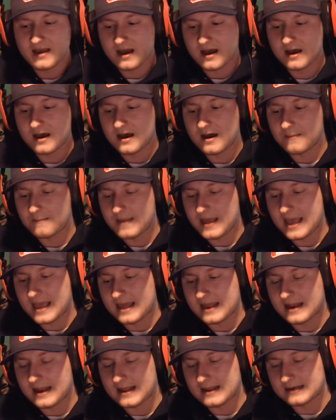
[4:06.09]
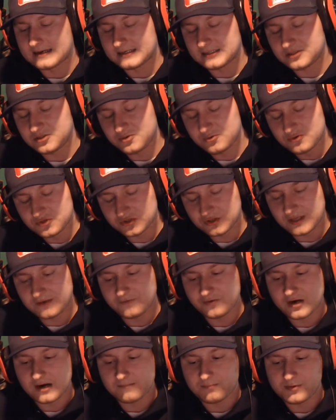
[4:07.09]
Um, and, and, usually,
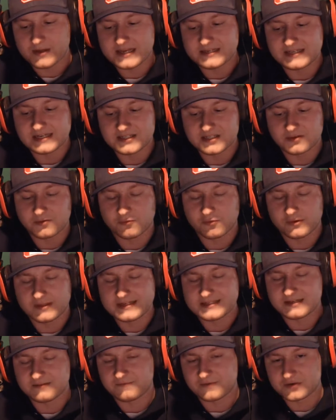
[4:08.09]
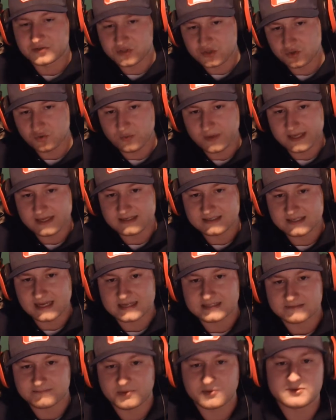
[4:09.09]
if you're on PlayStation, they'll release it for two weeks,
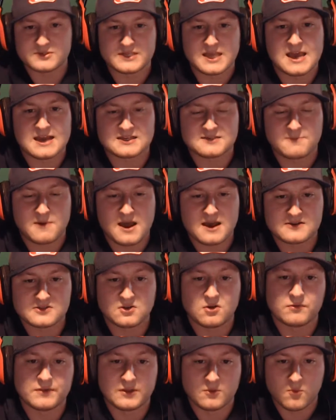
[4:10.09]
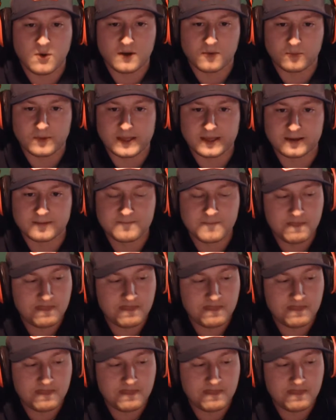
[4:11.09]
as opposed to Xbox, only one week.